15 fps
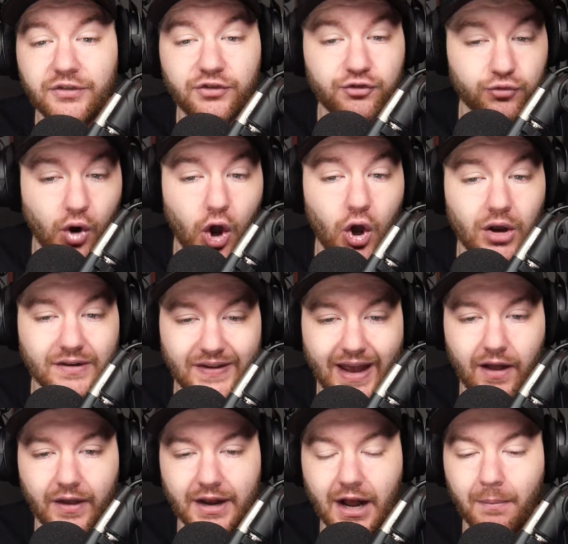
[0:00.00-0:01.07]
strong
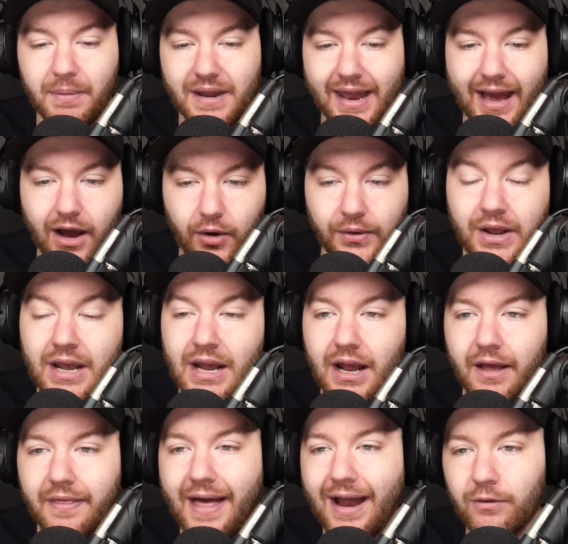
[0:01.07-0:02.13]
talent up and down
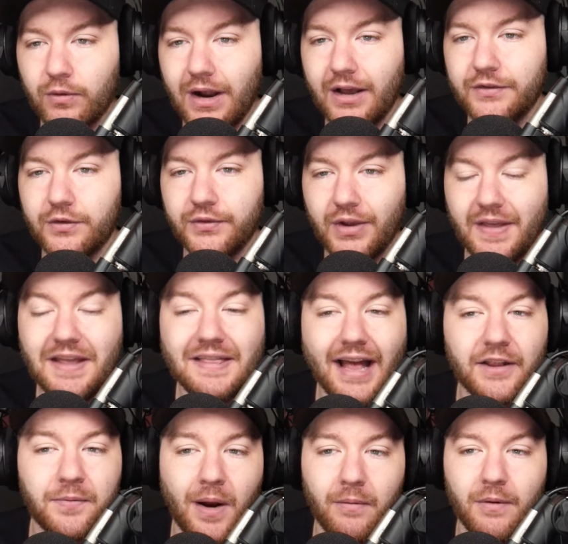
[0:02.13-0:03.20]
that roster. So I think
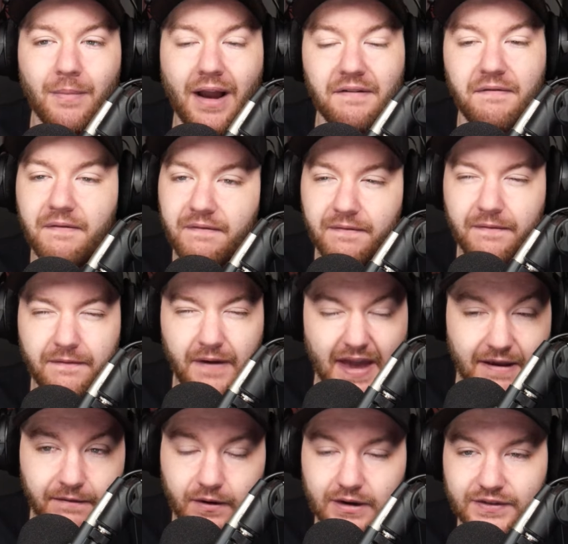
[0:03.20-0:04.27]
that's probably my
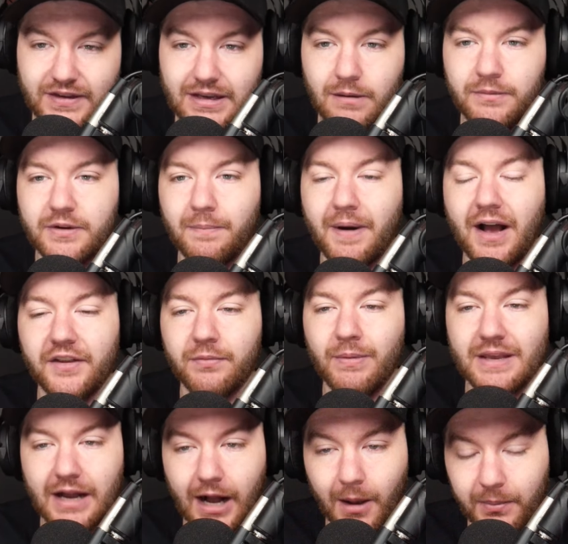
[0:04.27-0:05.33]
favorite team to
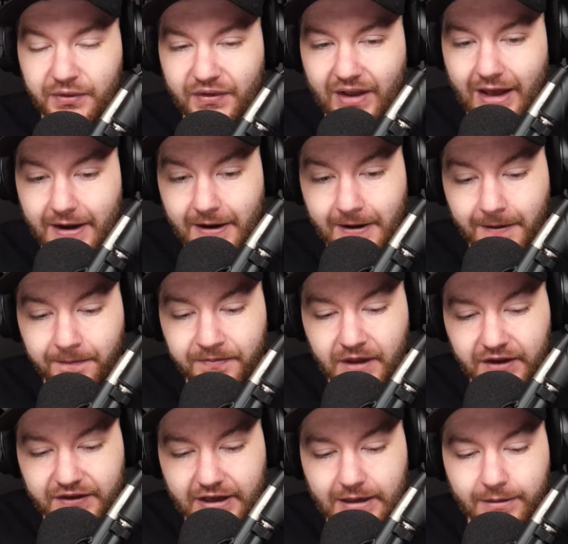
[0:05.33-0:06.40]
possibly upset
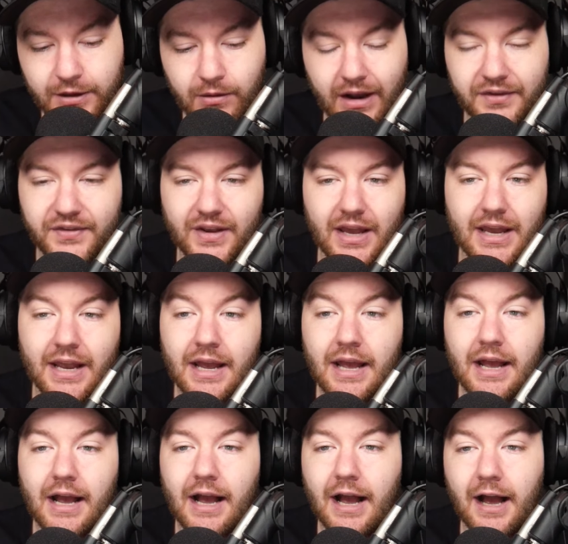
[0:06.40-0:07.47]
Team USA.
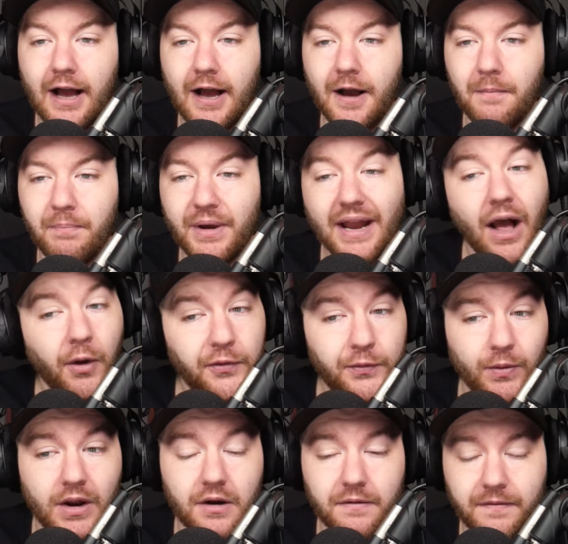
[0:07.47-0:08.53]
But
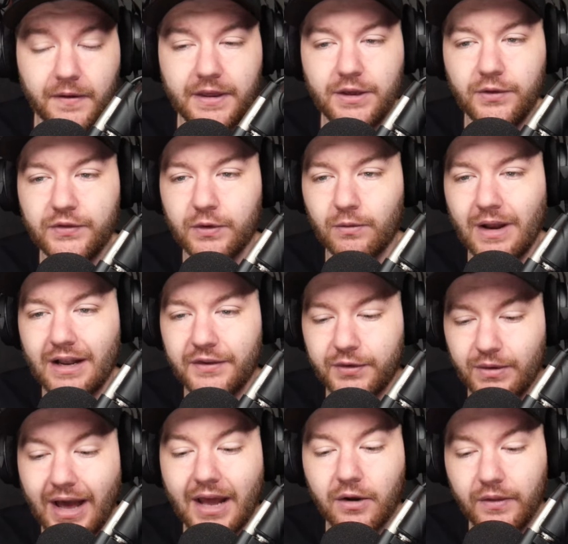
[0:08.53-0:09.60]
elsewhere for the Houston Rockets,
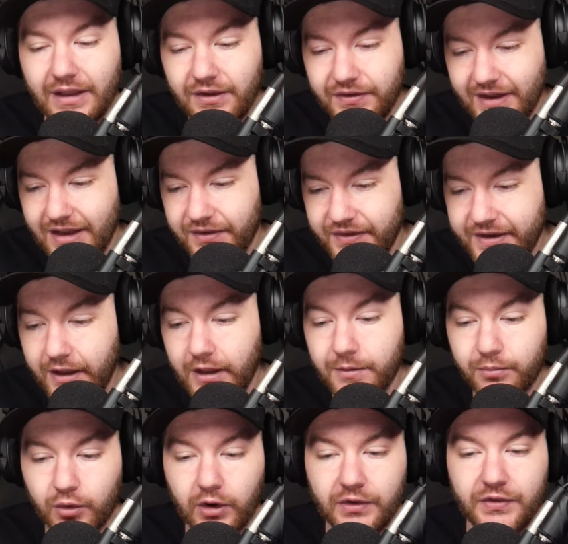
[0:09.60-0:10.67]
so not only is
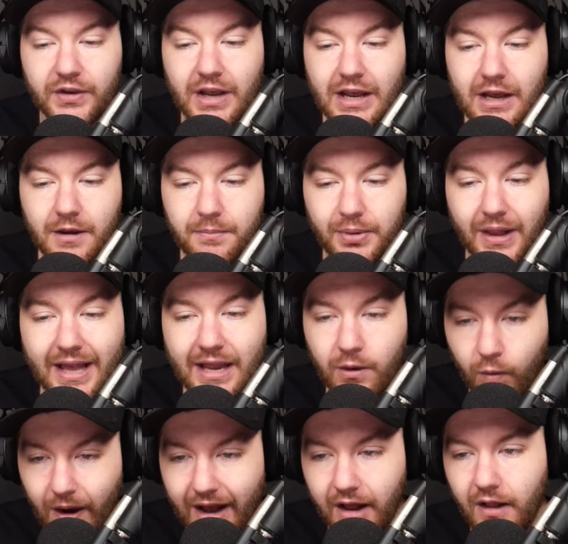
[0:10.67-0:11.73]
Dillon Brooks
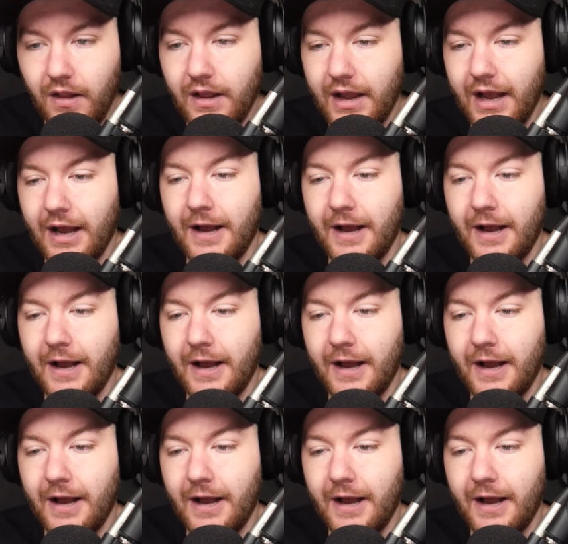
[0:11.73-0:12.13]
playing well,